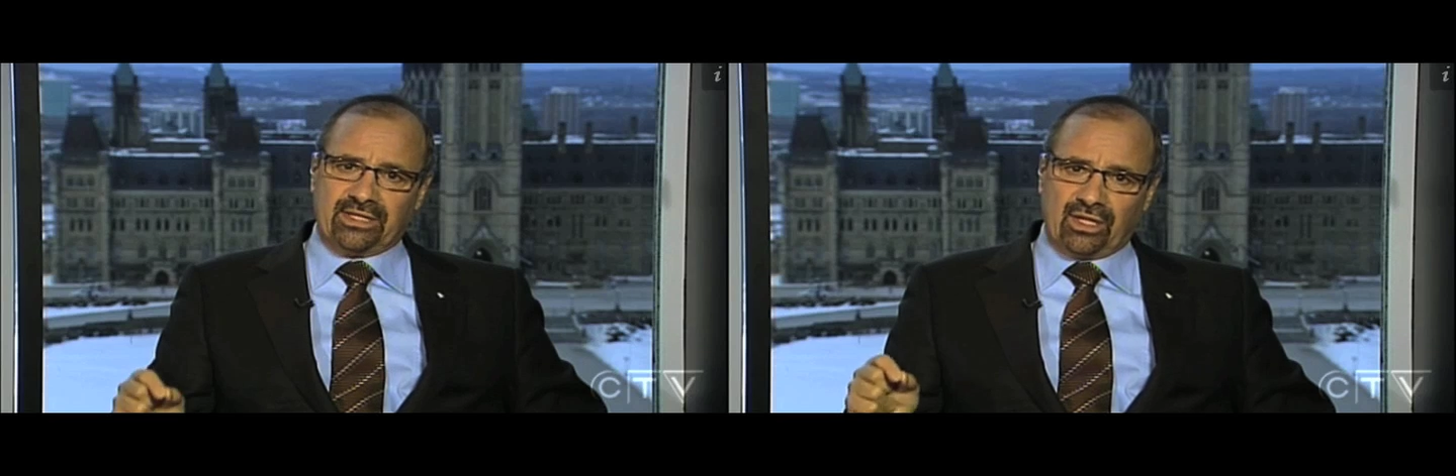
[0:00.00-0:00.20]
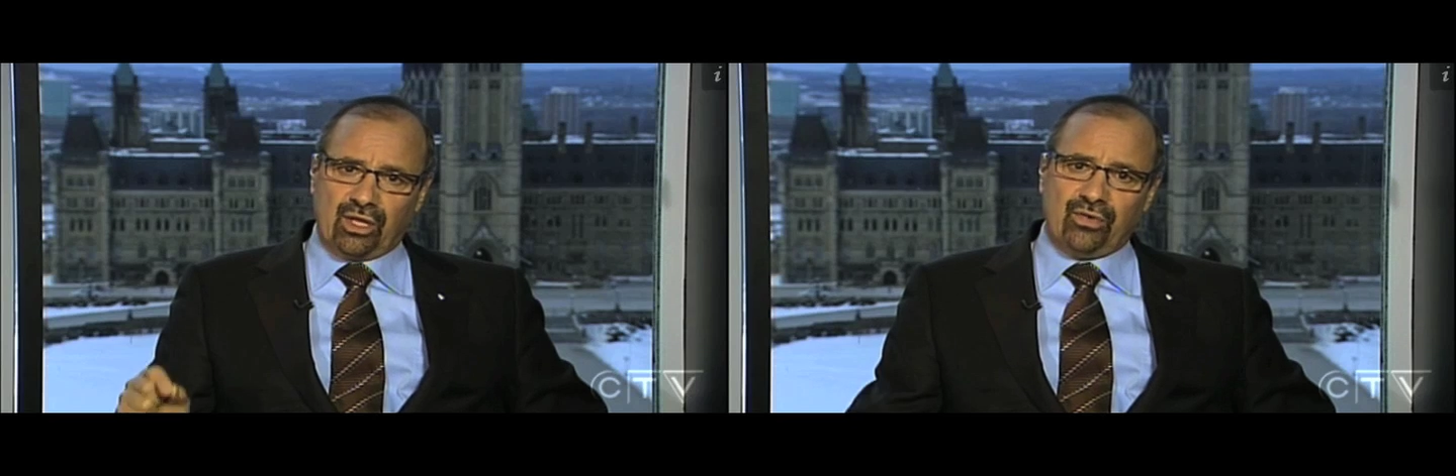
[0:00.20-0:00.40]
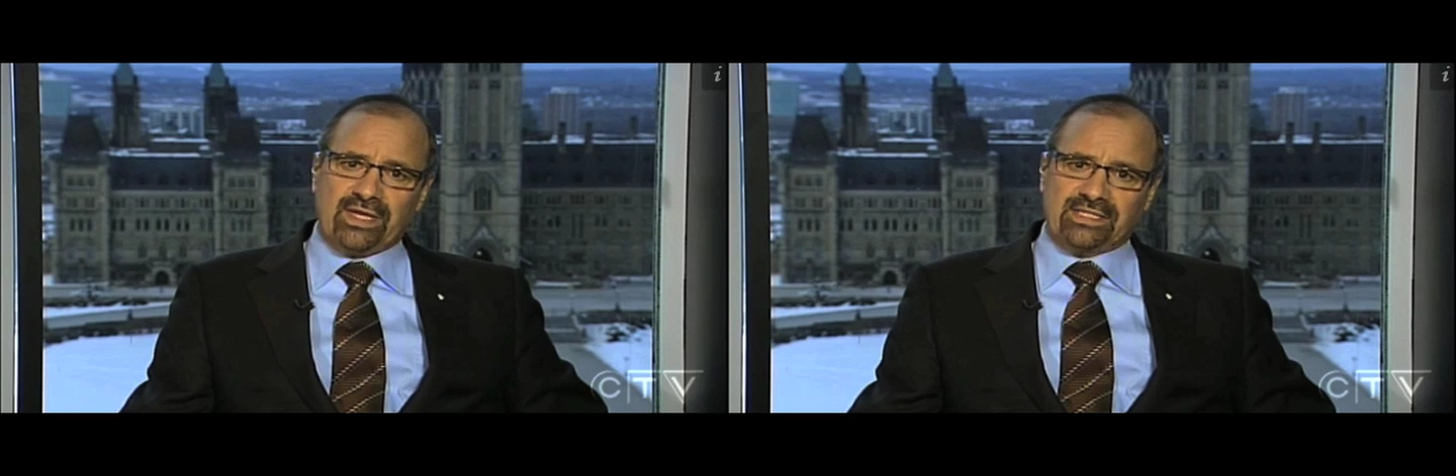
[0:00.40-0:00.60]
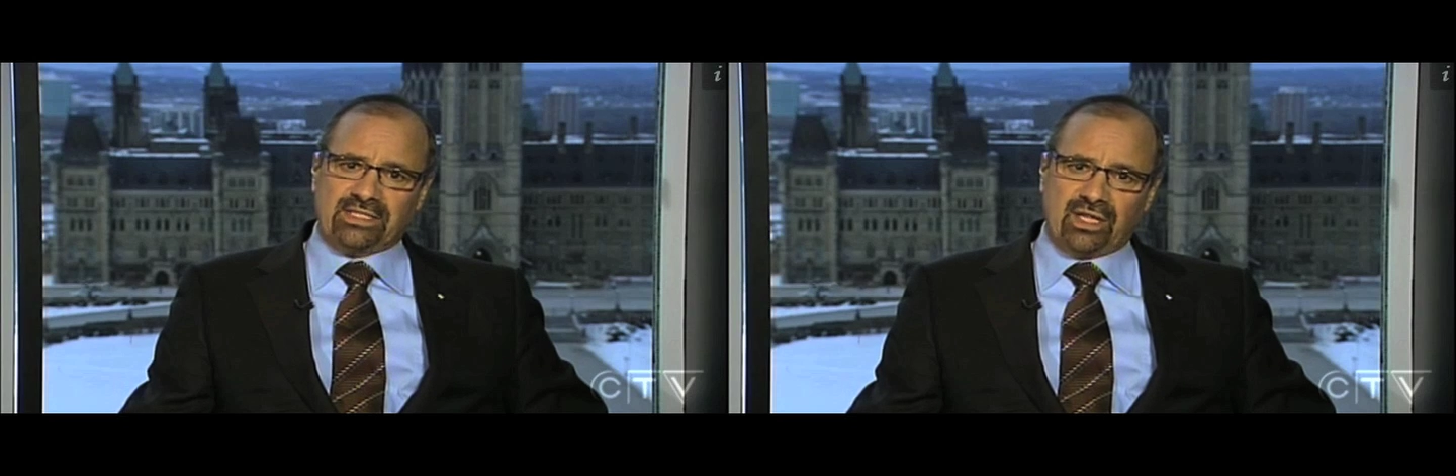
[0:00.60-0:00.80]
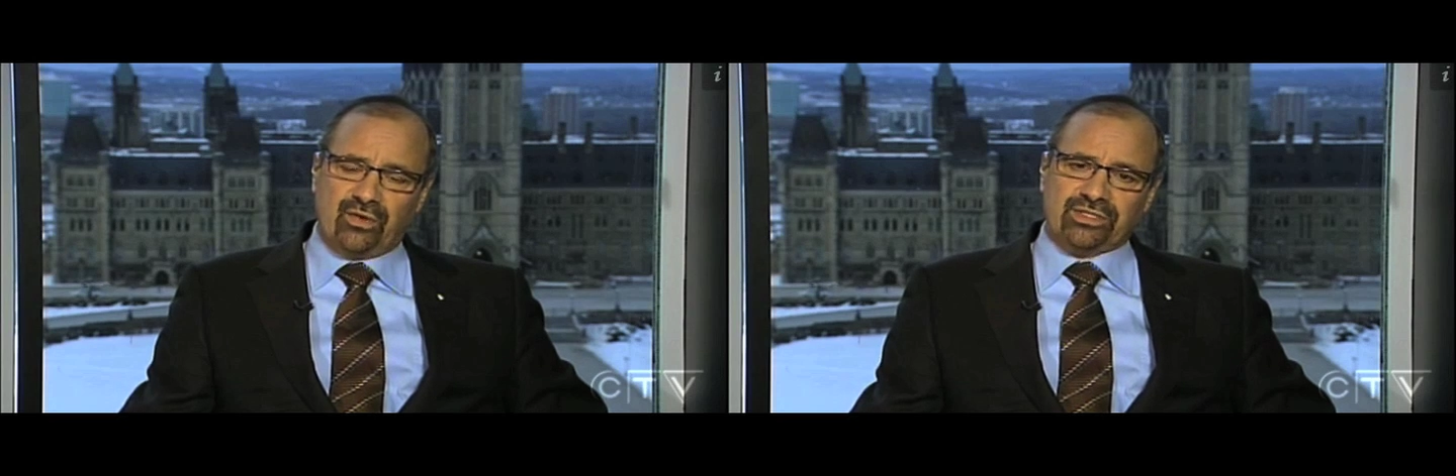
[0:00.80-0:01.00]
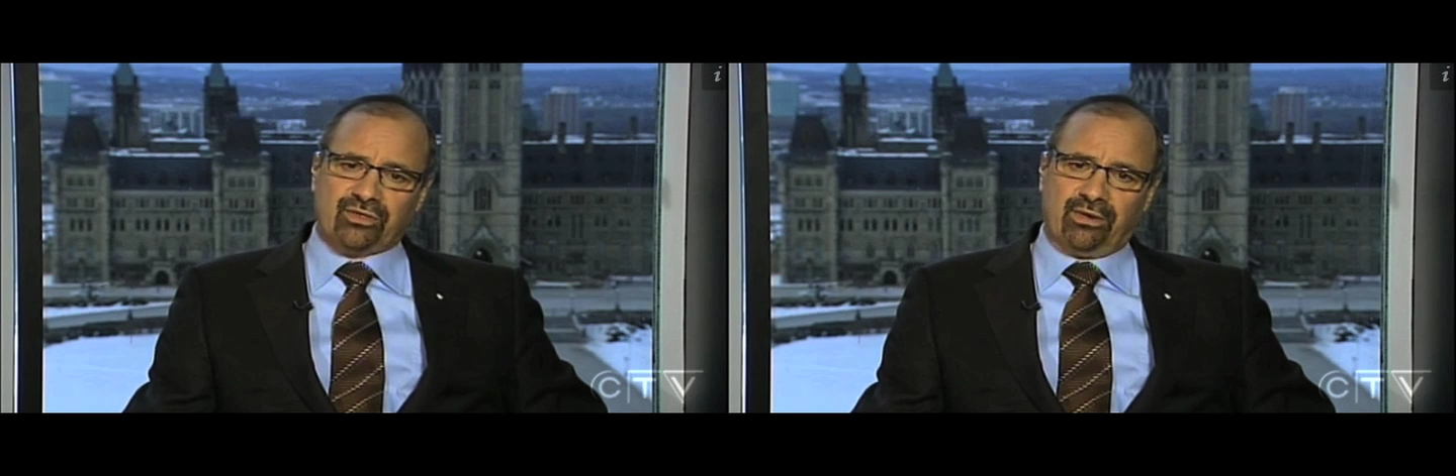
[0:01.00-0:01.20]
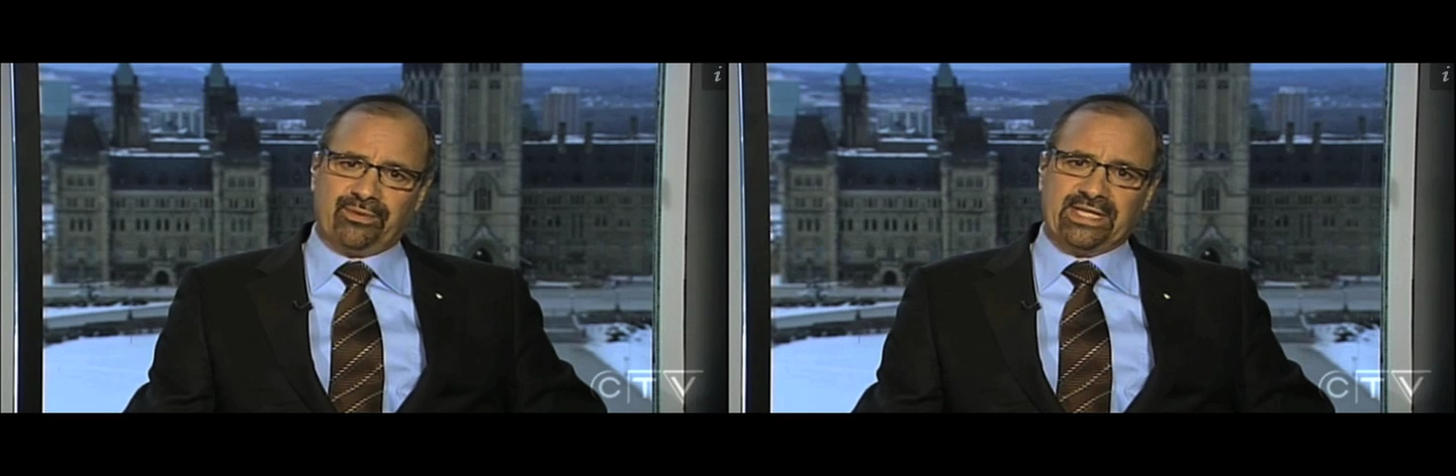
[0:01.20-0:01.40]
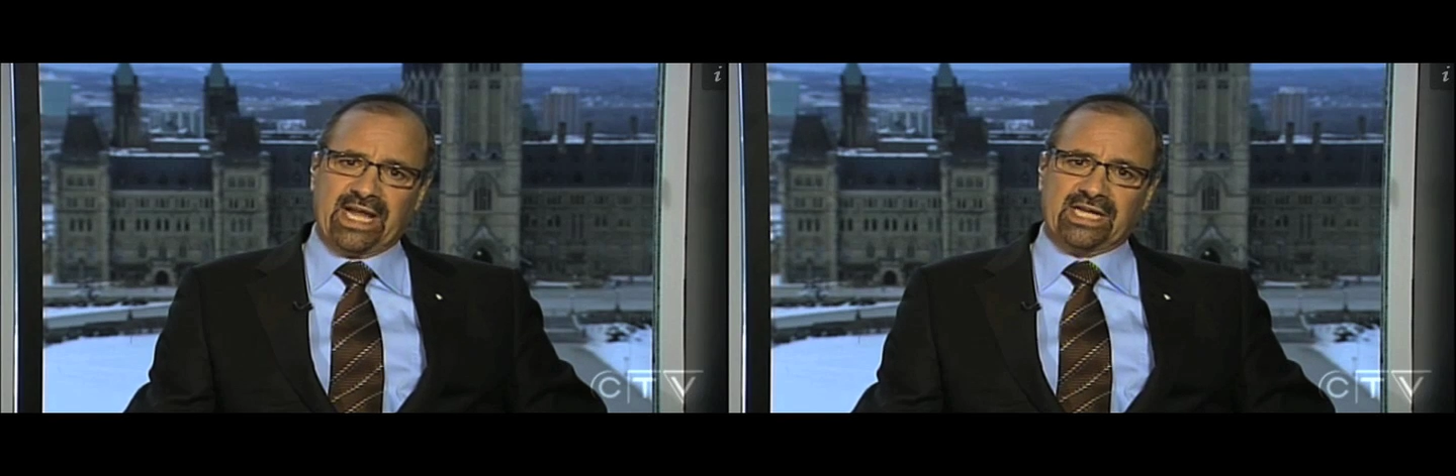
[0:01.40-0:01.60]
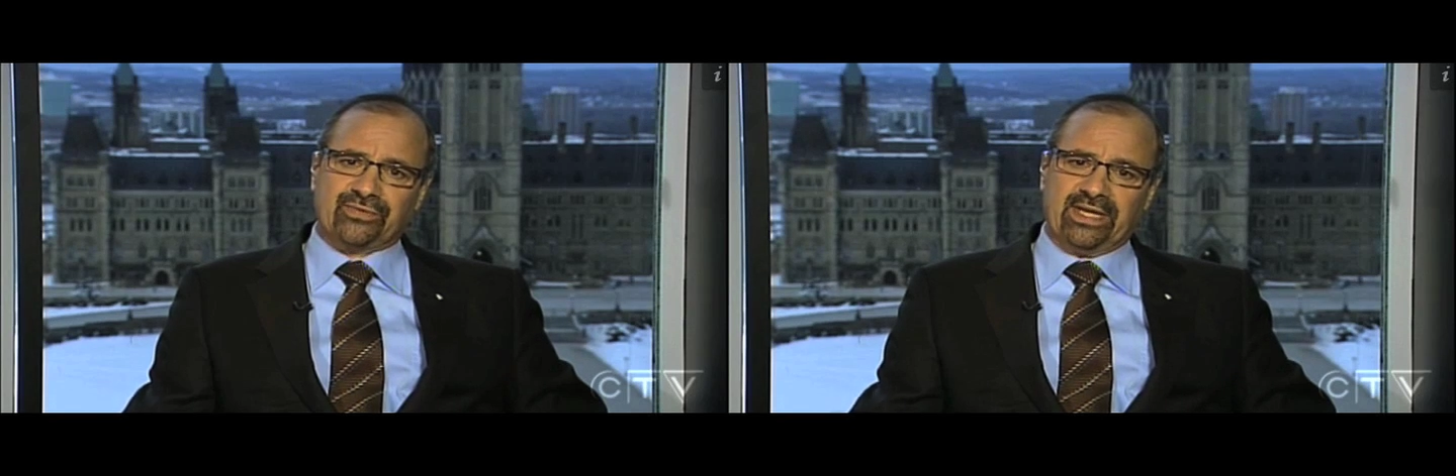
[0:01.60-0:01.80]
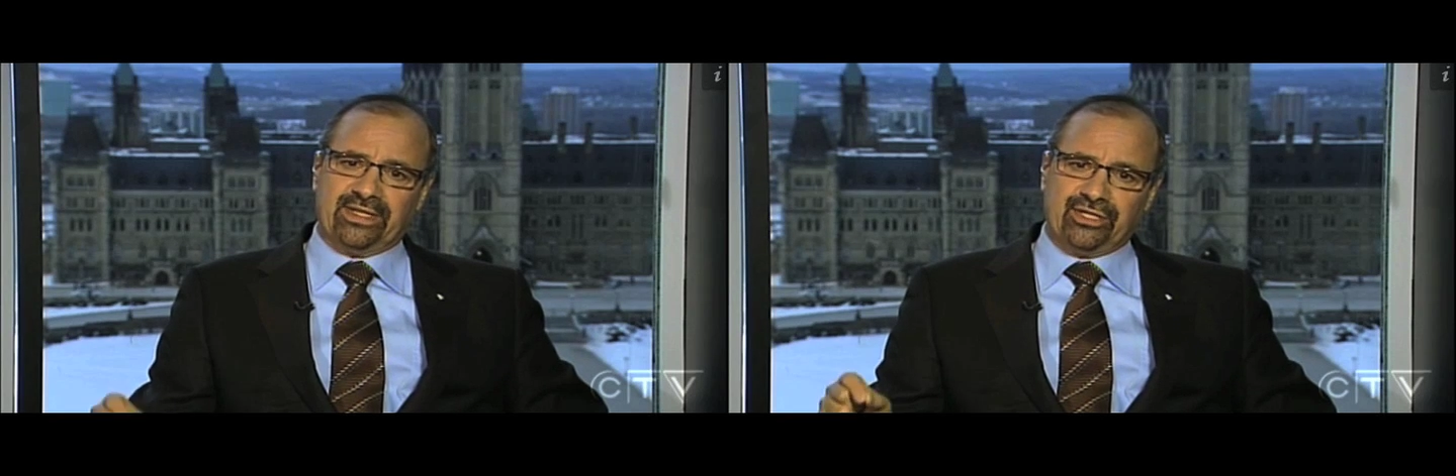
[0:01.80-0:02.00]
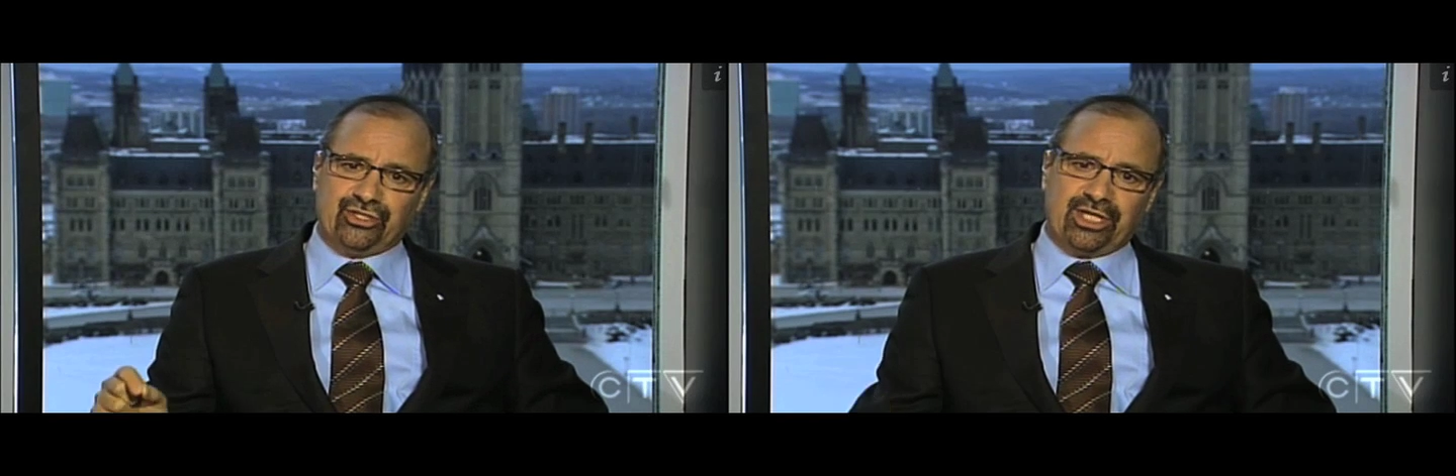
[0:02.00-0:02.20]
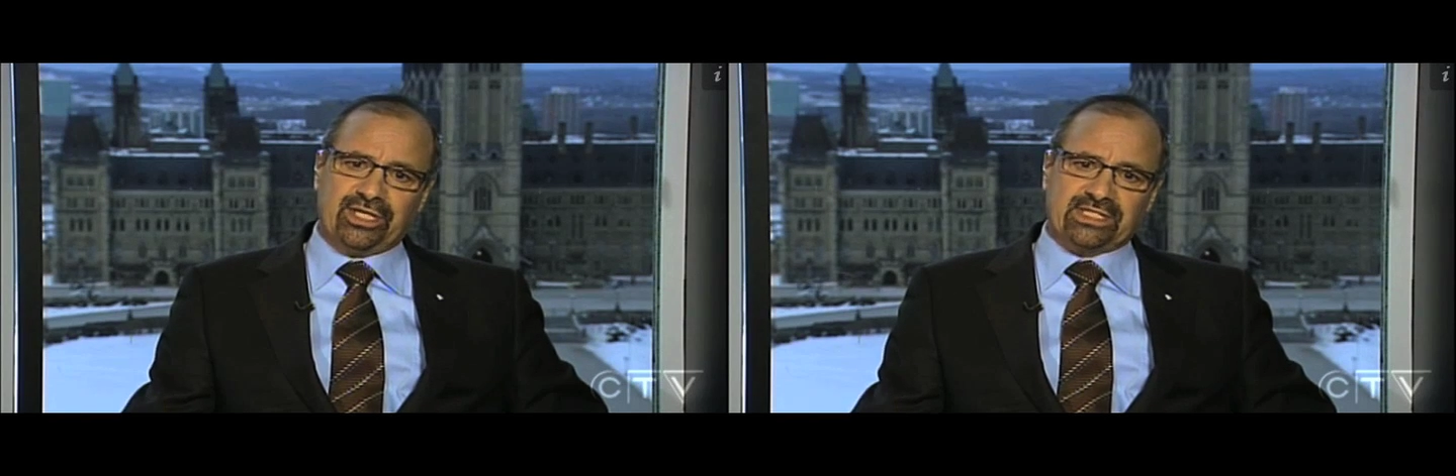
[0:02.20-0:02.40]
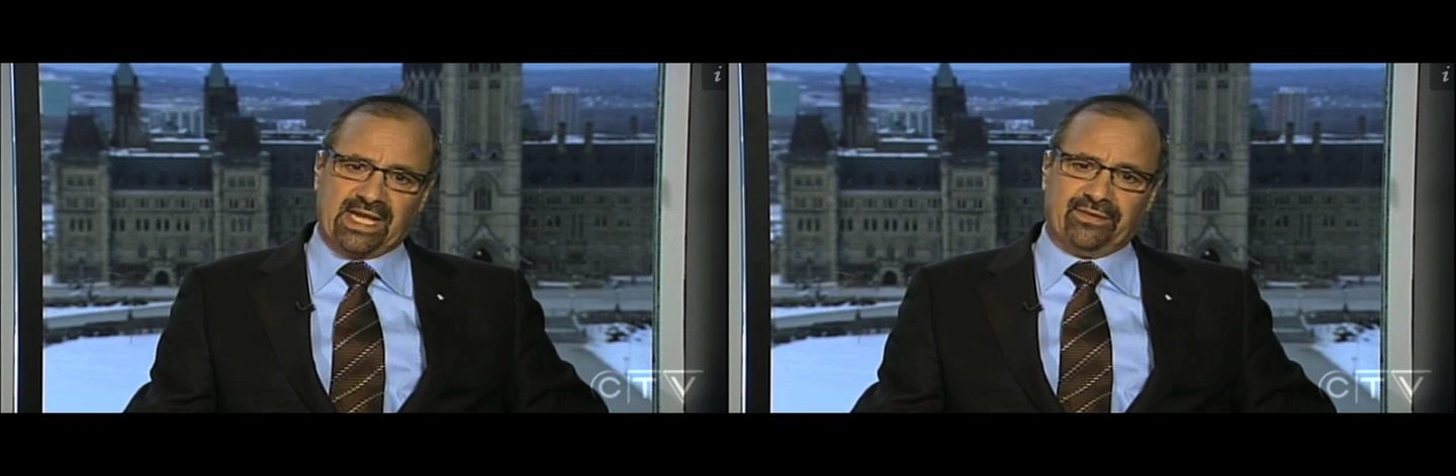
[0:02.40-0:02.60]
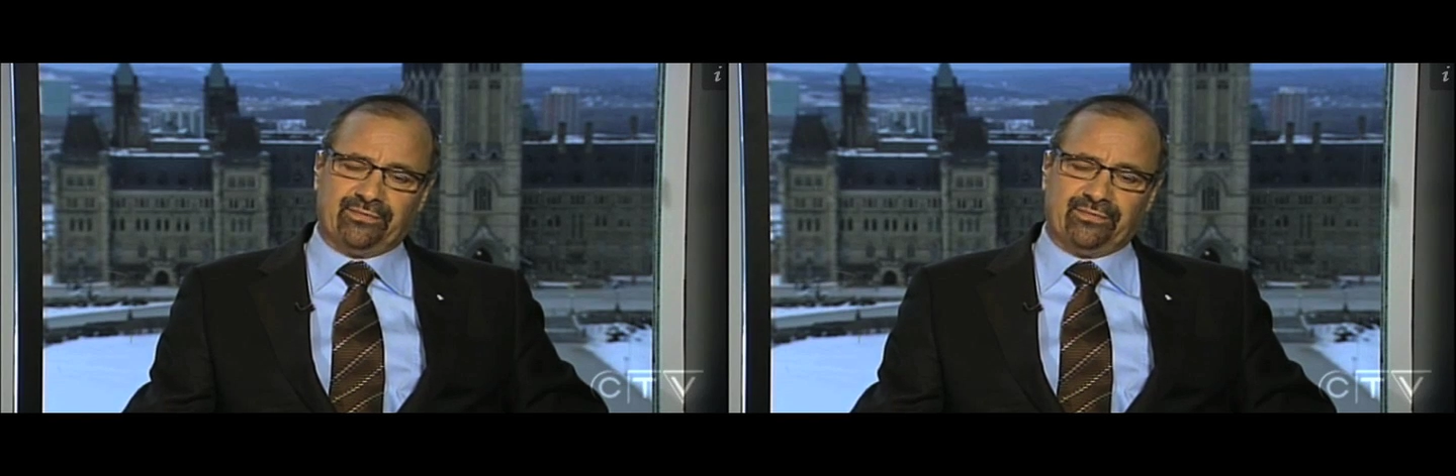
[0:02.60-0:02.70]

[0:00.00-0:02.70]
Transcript: has the lowest corporate tax rate in the G7,